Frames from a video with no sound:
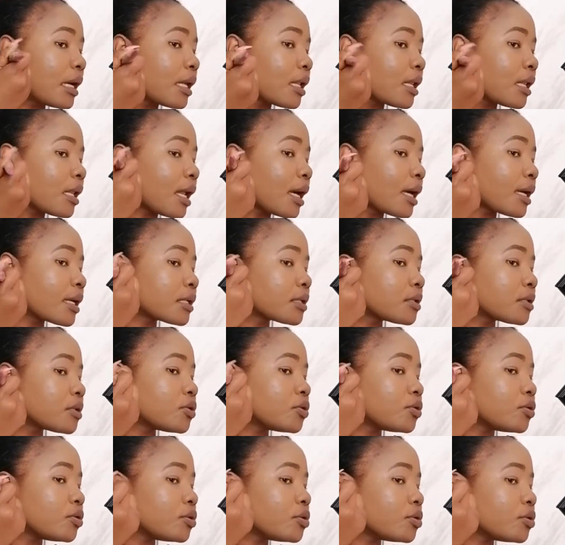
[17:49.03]
I like
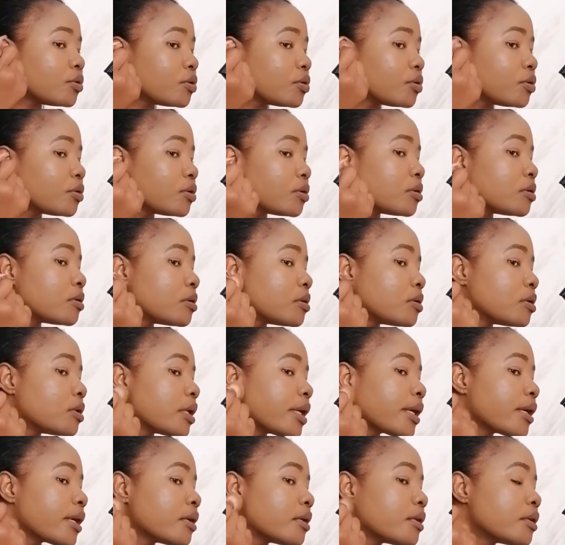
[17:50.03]
to
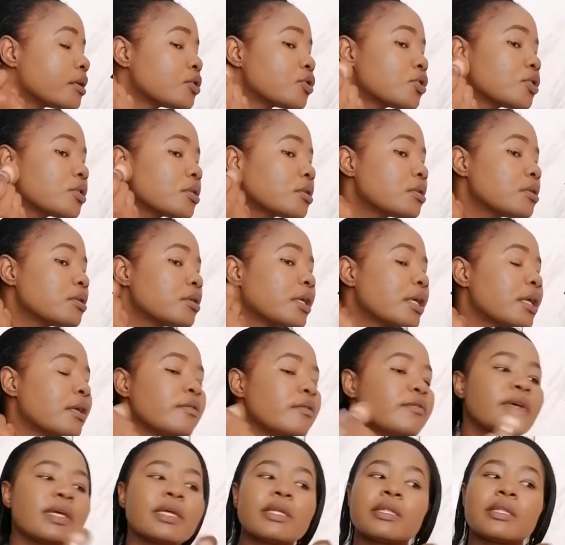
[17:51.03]
just to
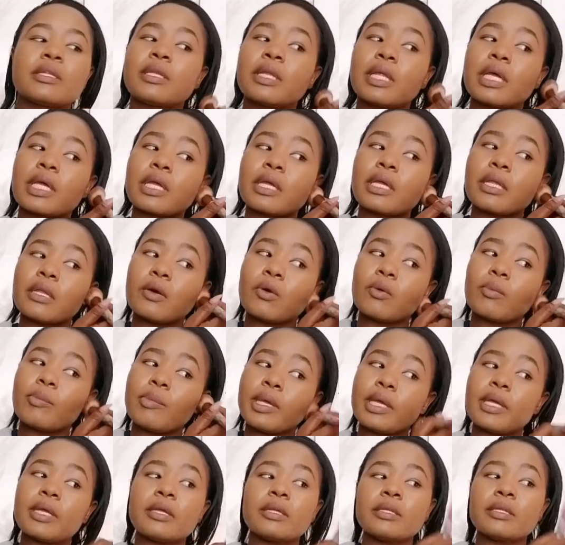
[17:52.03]
give it like a little
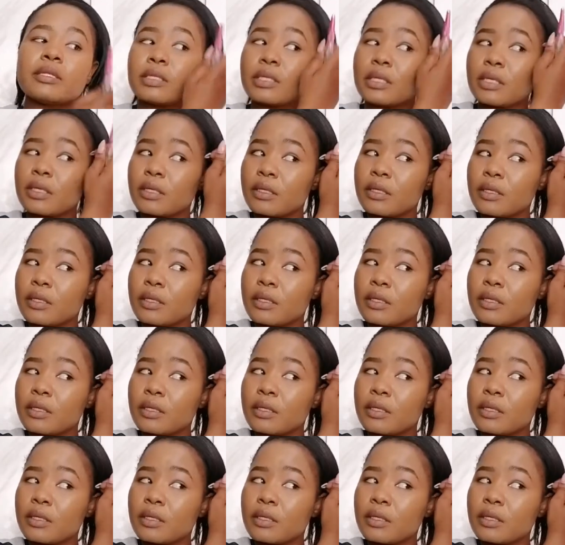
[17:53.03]
bit.